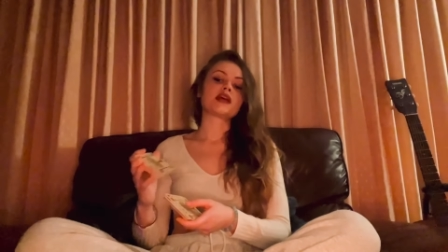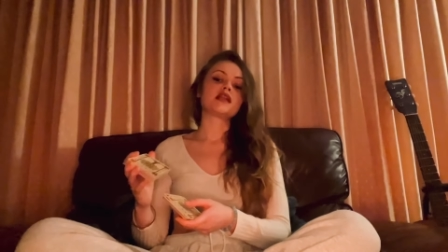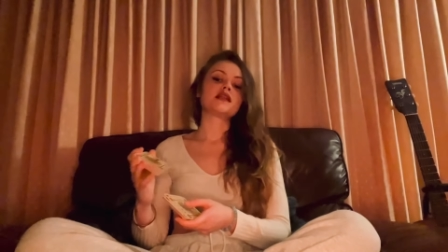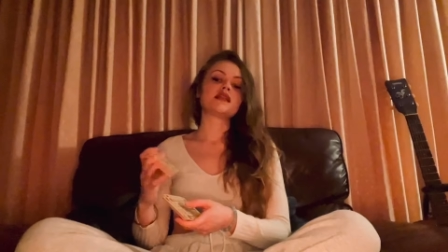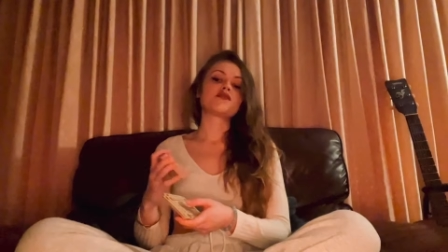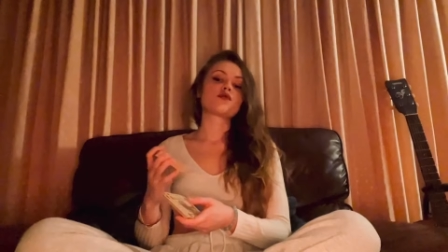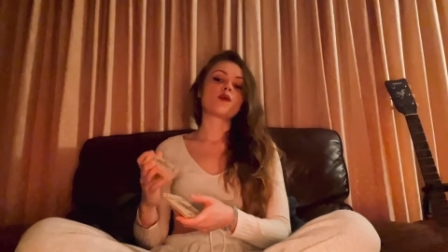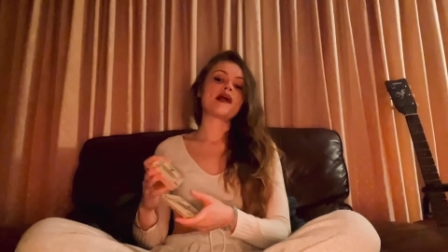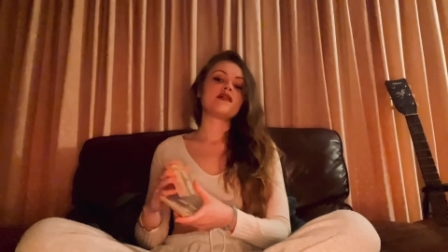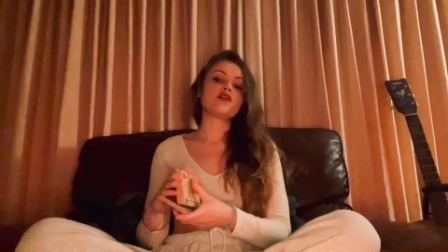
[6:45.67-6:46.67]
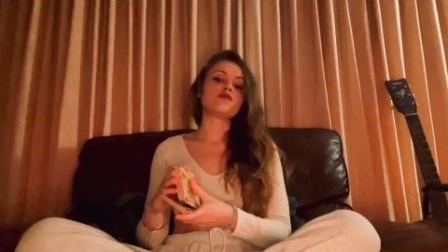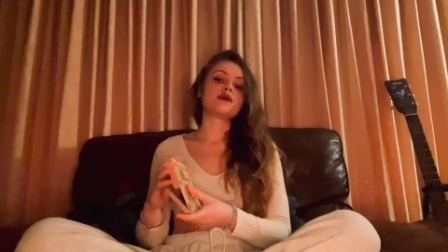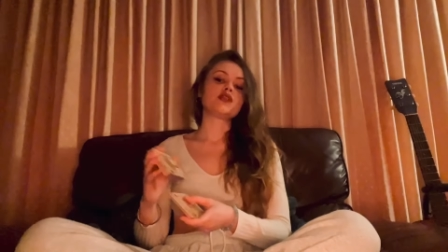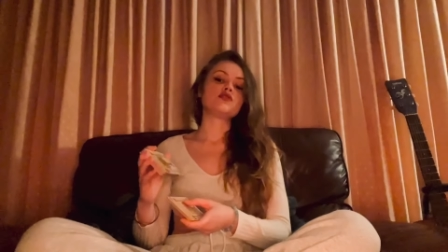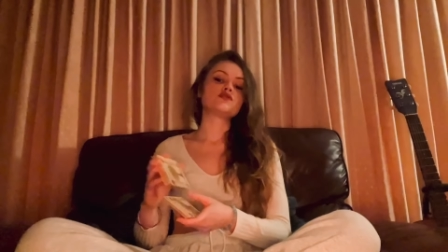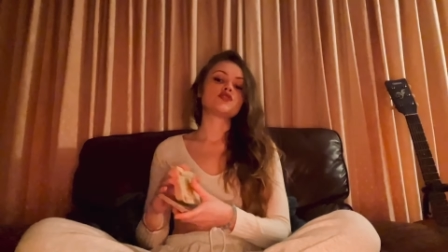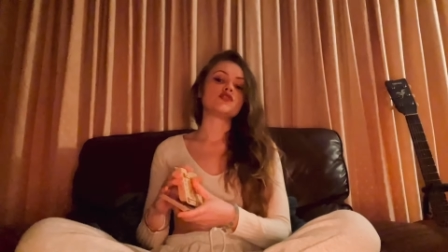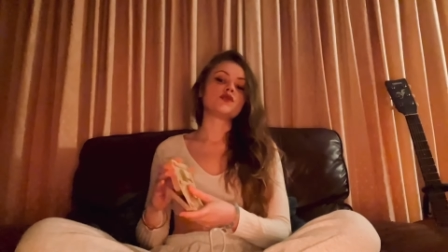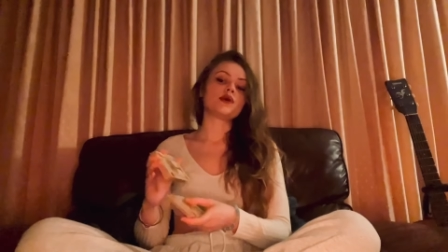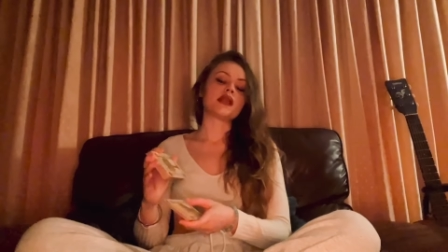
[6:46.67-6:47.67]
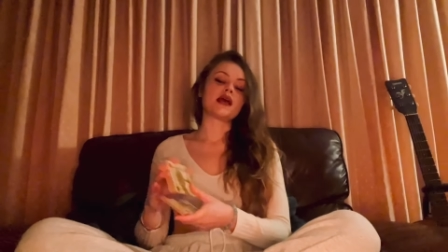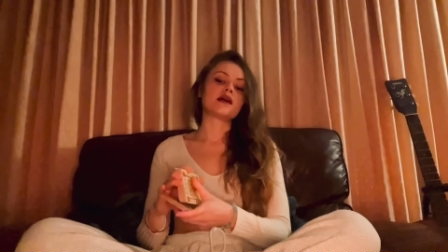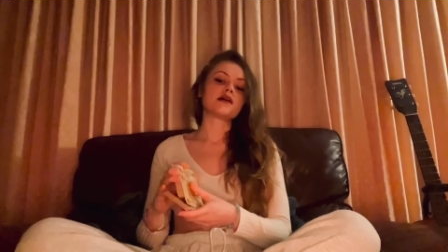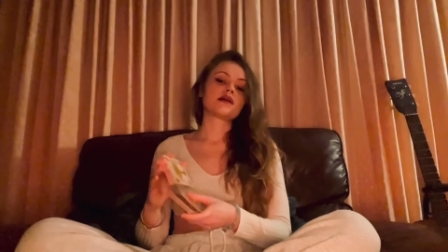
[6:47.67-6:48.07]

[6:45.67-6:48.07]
in a different way that you've been used to doing it.